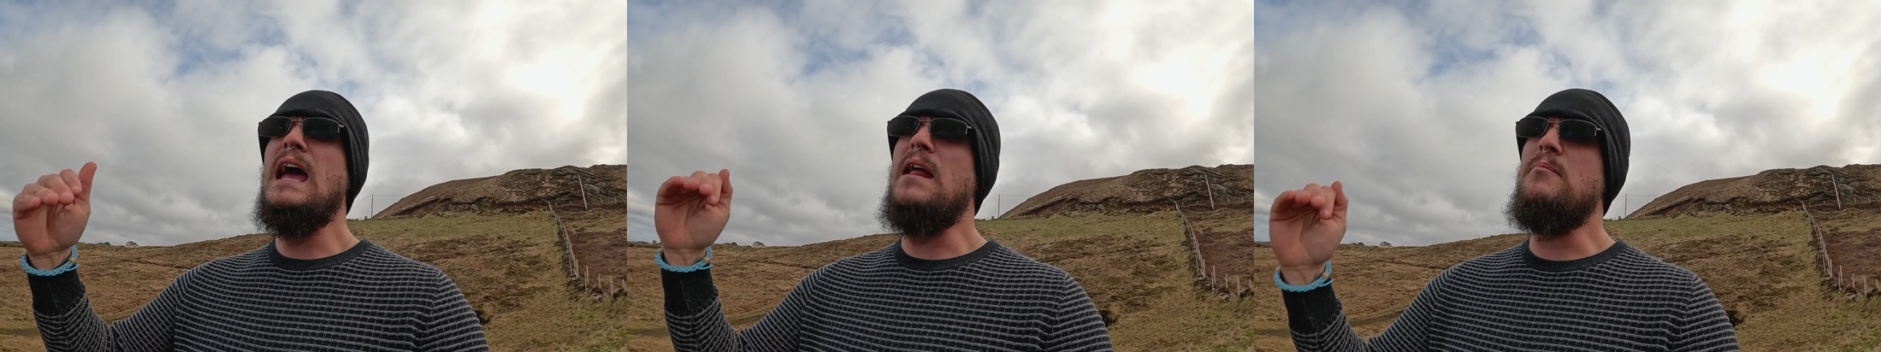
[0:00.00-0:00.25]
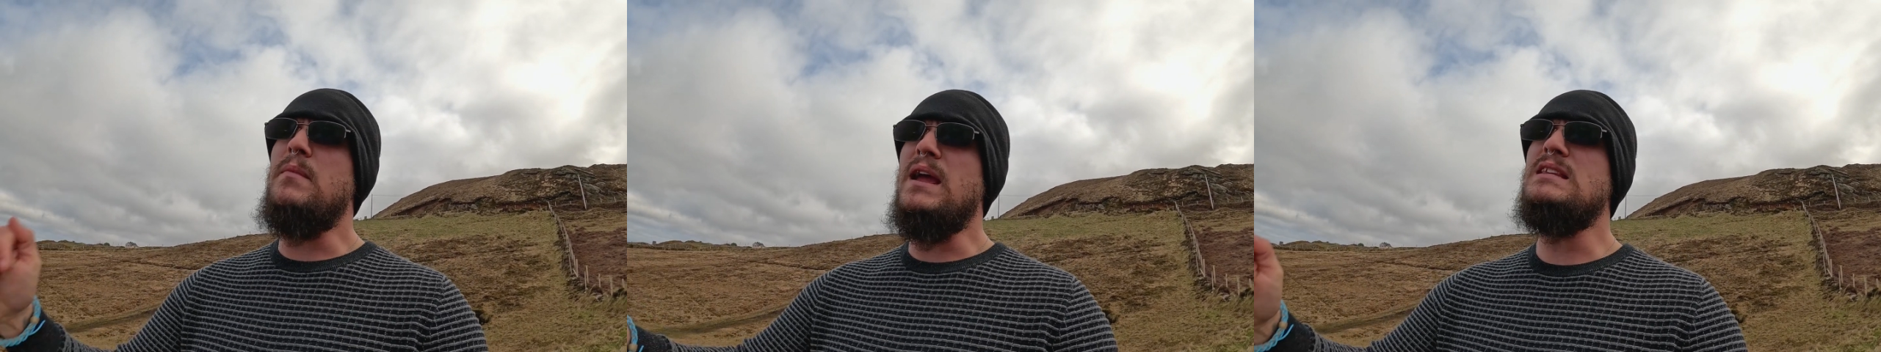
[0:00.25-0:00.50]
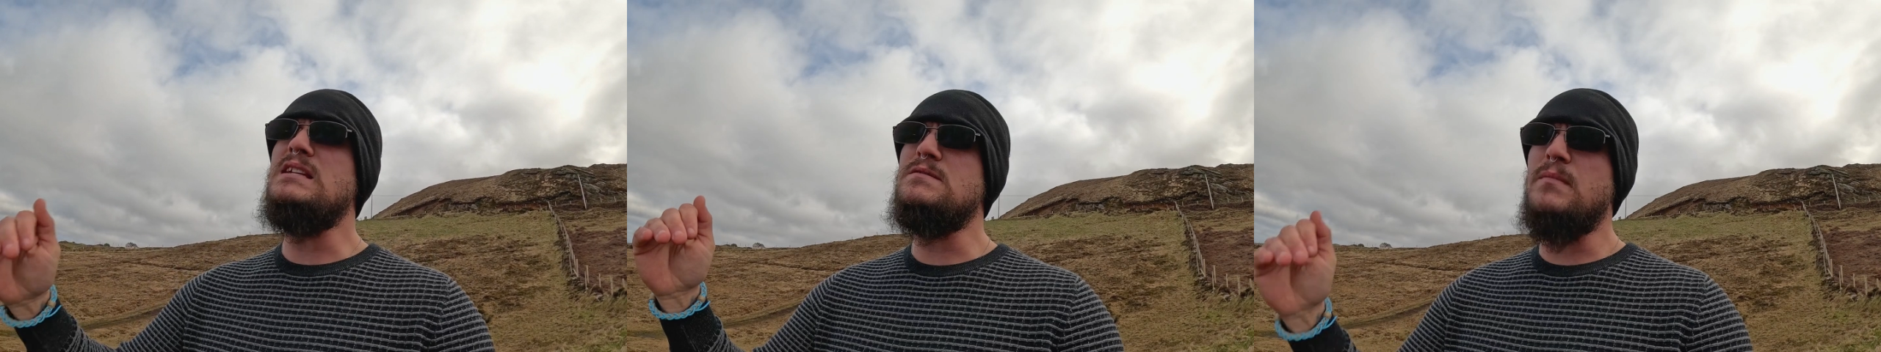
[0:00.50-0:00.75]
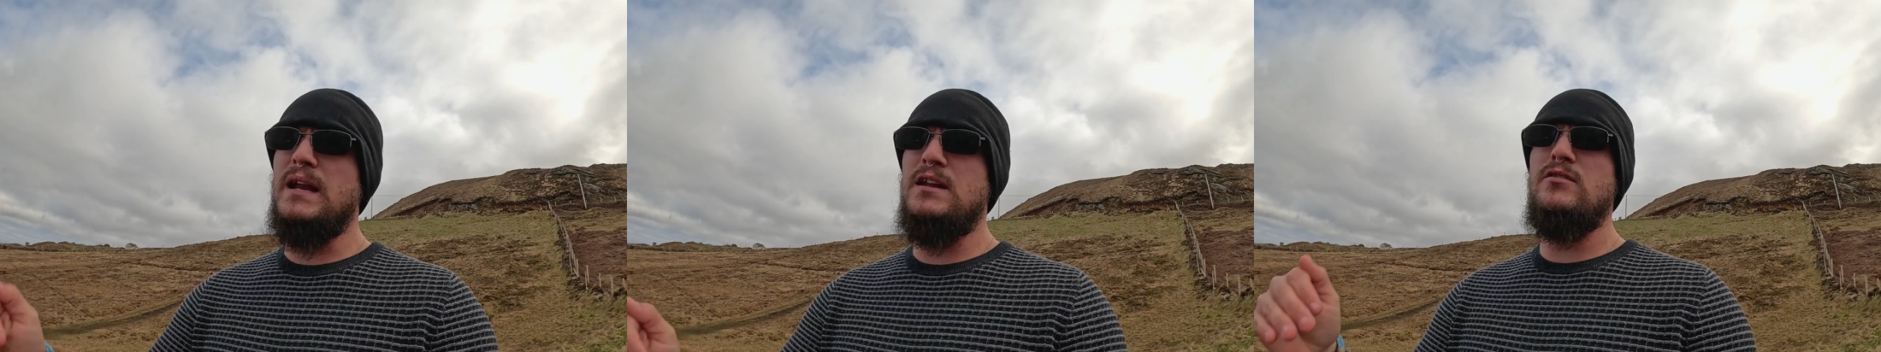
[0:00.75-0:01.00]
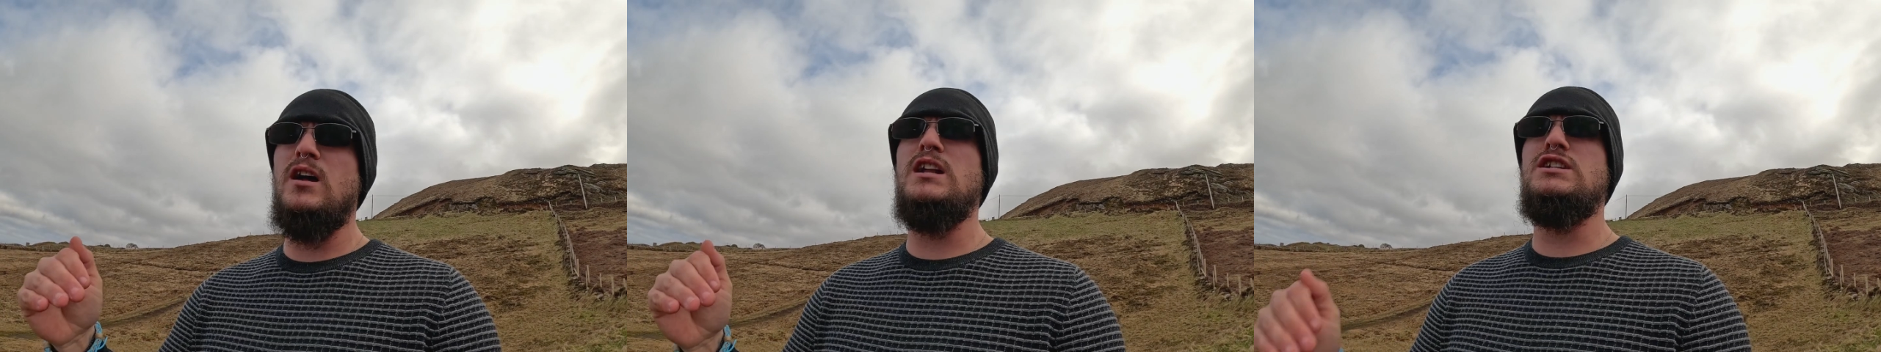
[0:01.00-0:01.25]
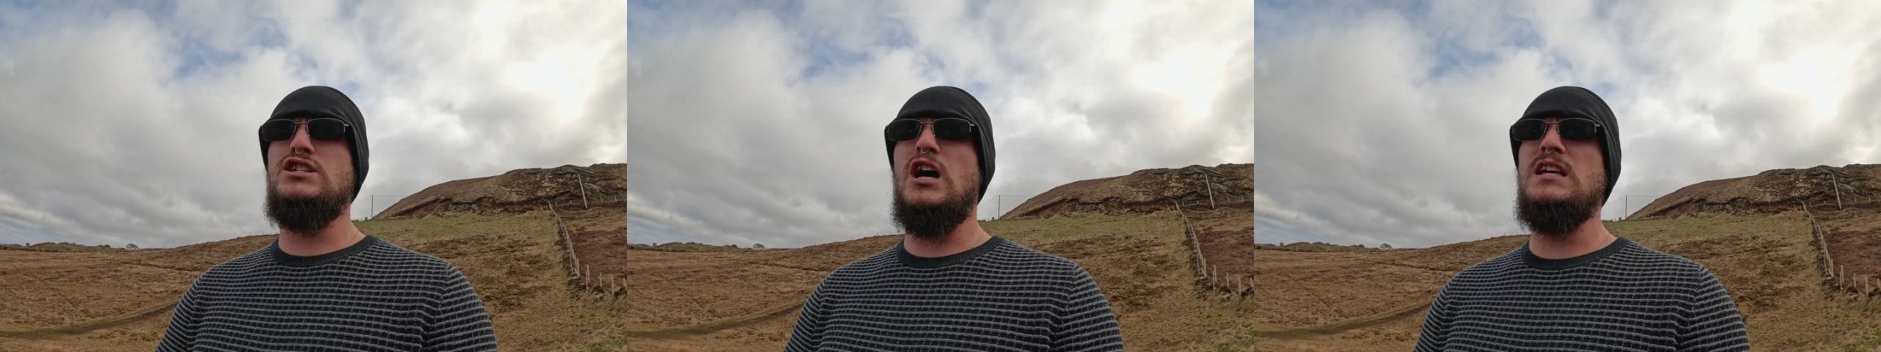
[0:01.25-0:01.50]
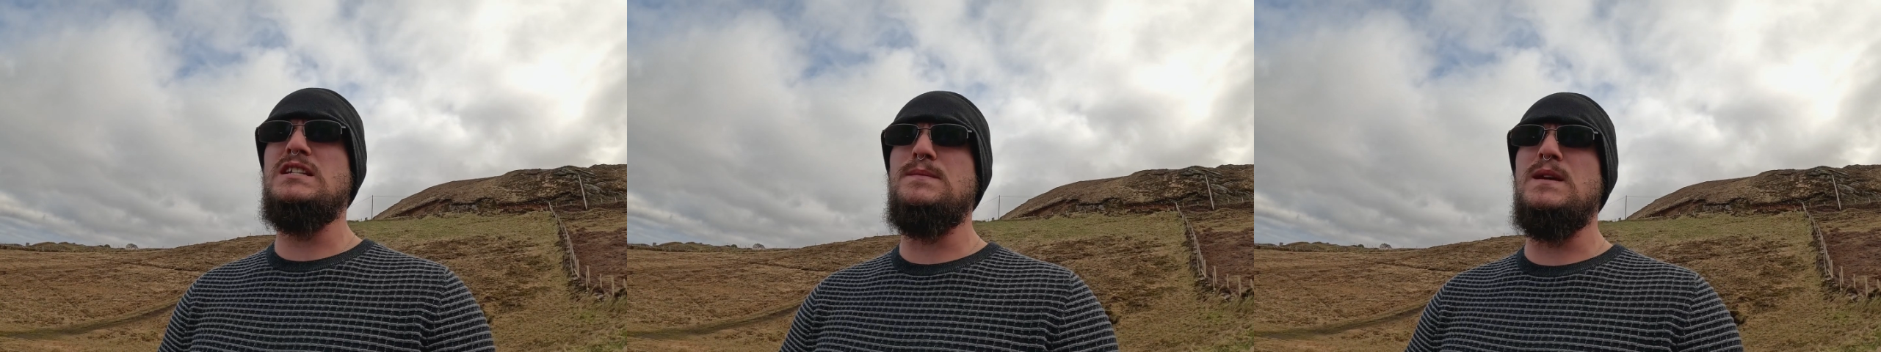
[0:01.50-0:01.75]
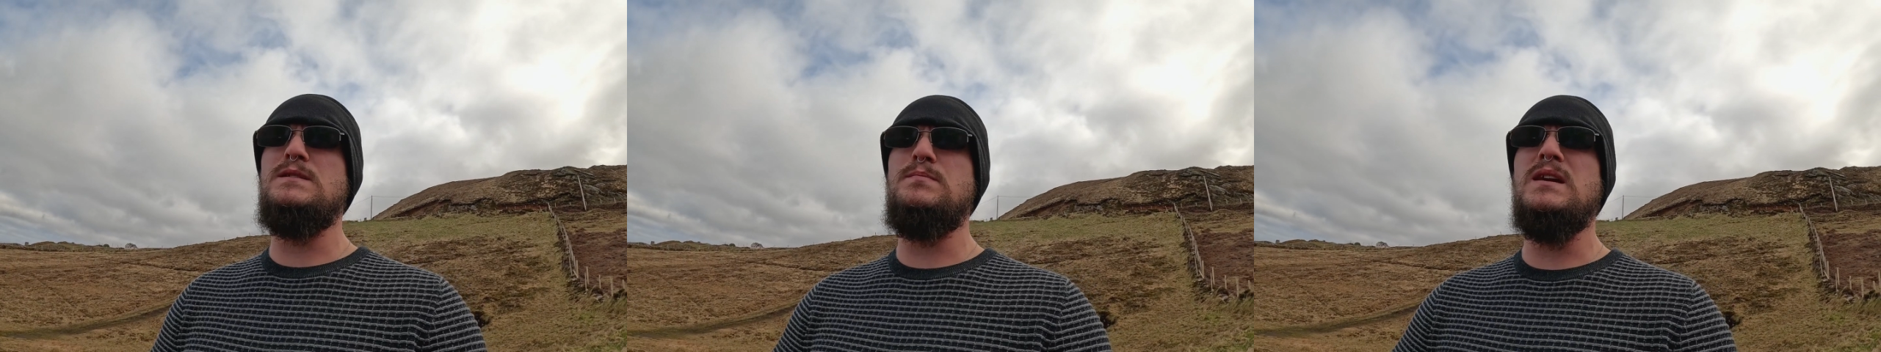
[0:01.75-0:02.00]
and make these minute
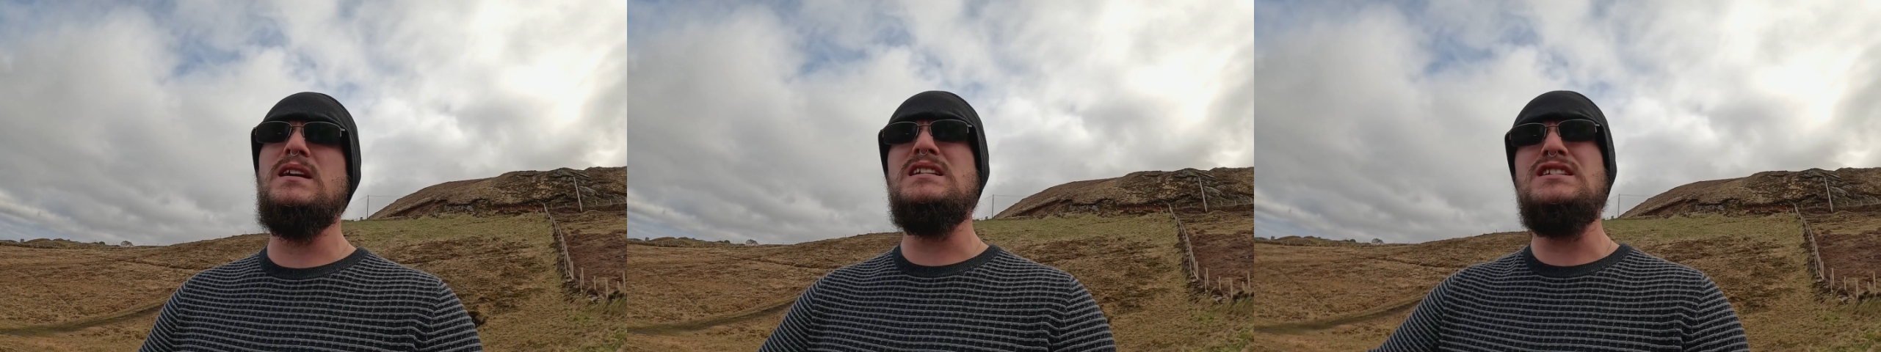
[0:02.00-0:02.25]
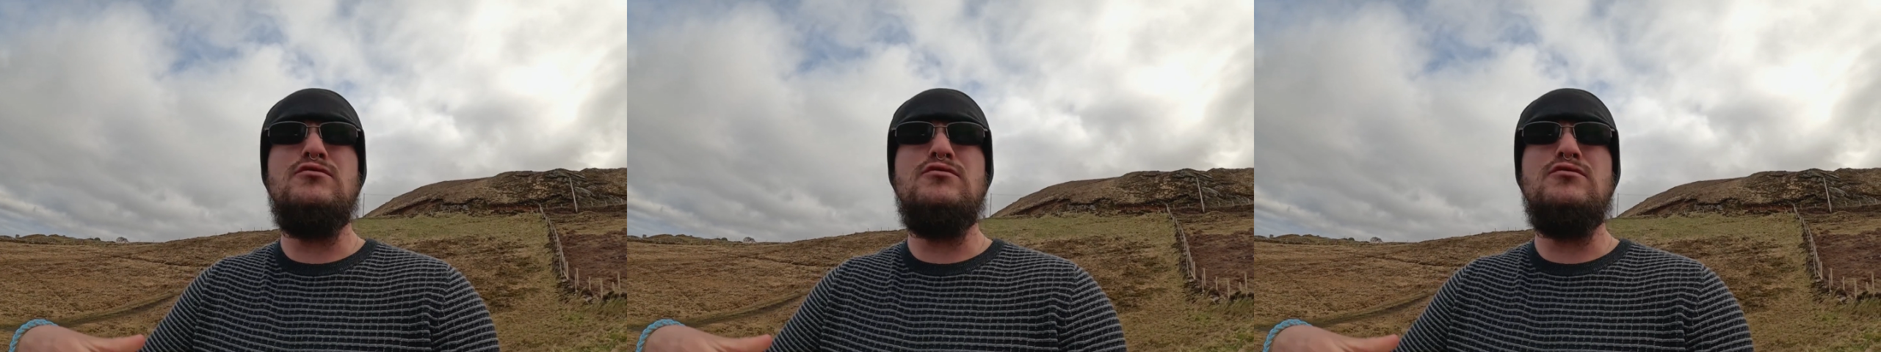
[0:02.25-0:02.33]
adjustments because